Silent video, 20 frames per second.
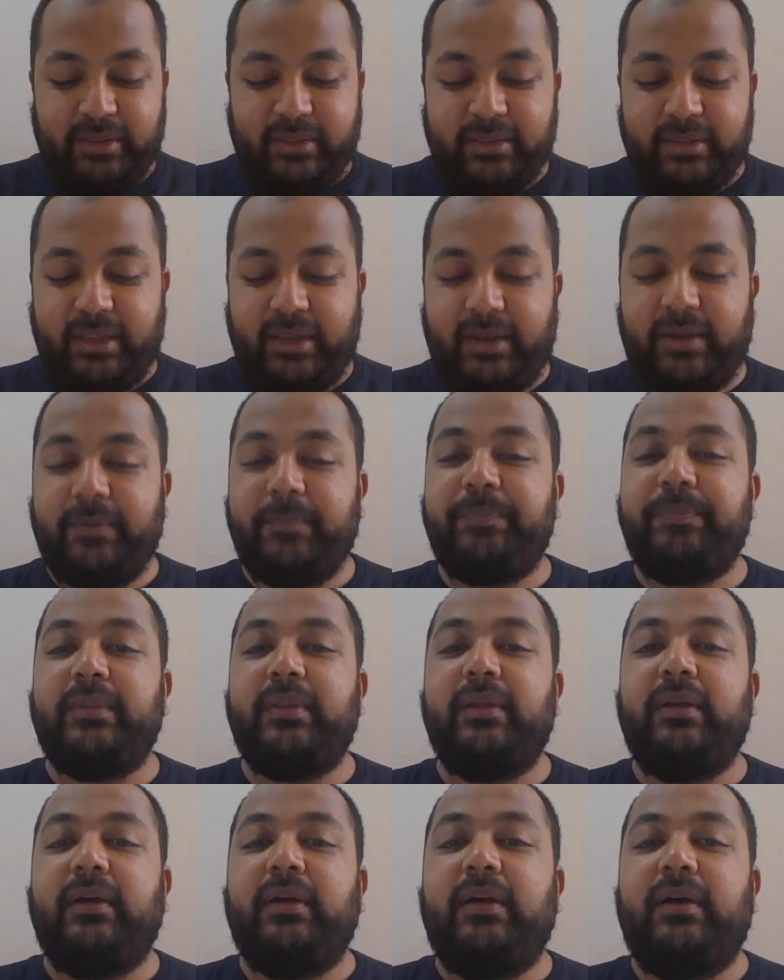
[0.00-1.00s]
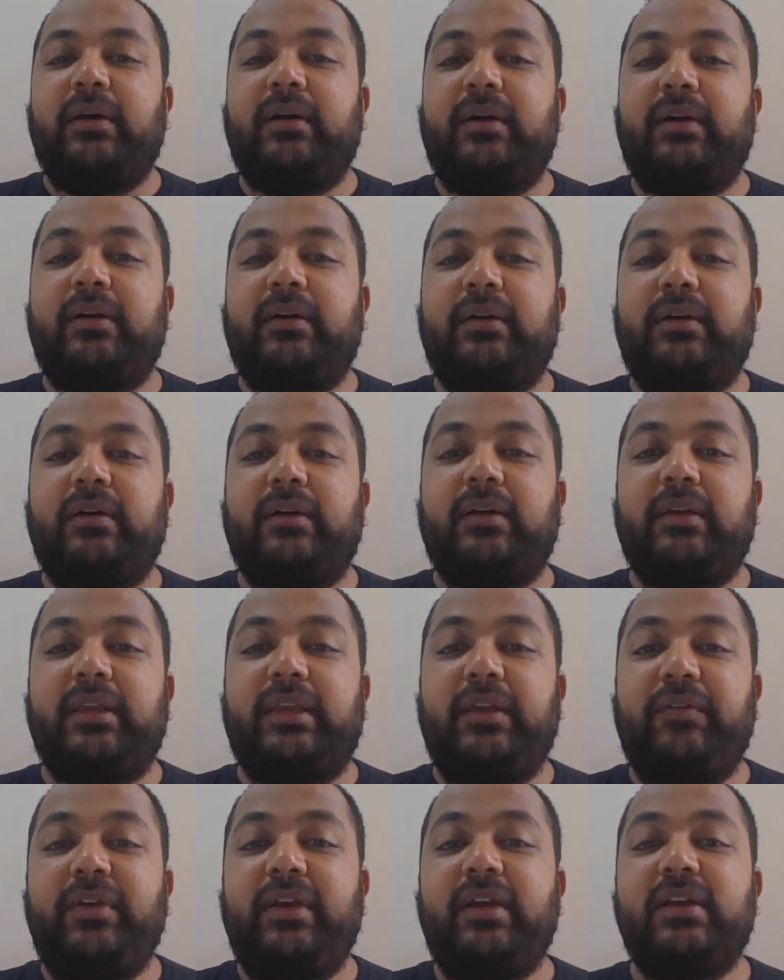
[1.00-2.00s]
Then,
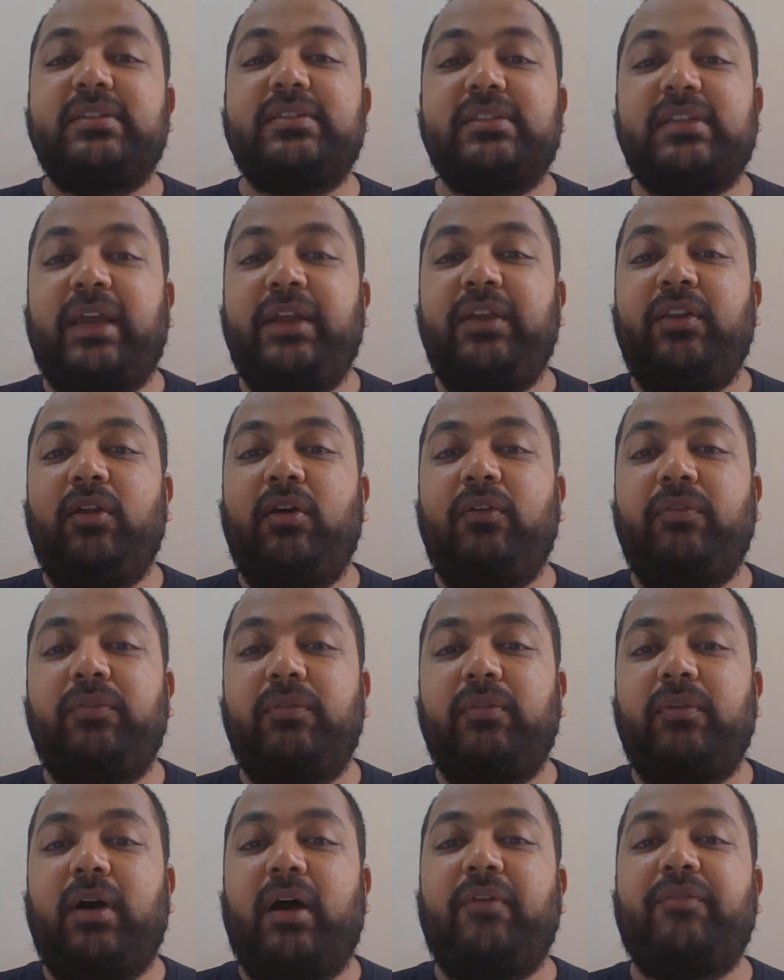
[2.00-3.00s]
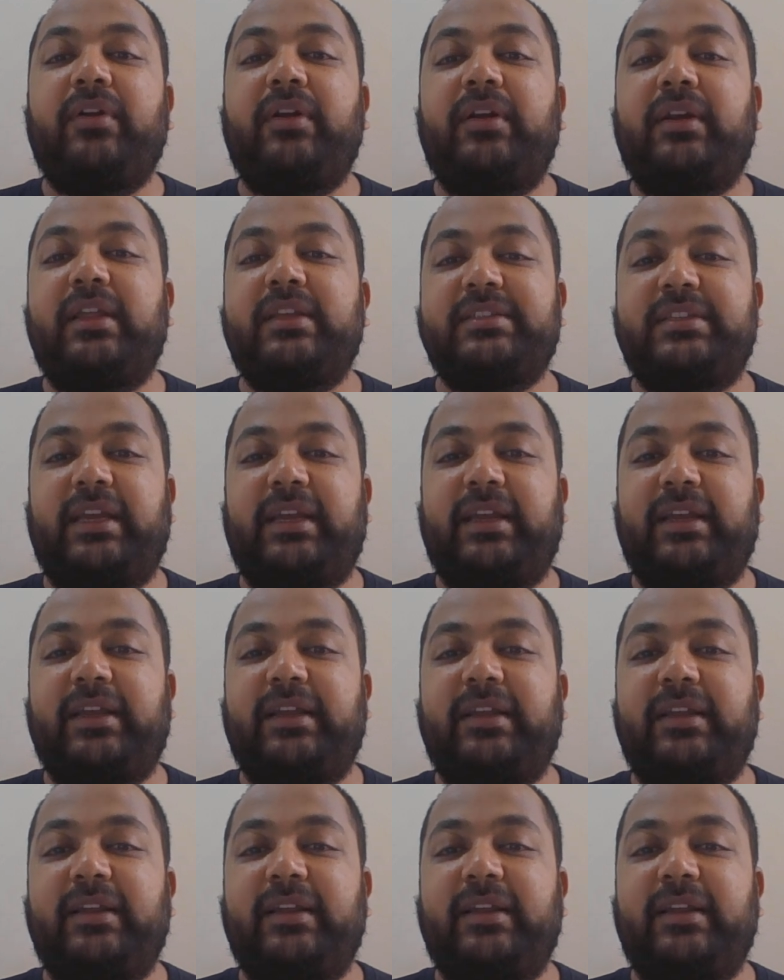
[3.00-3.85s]
giving a sign off after testing.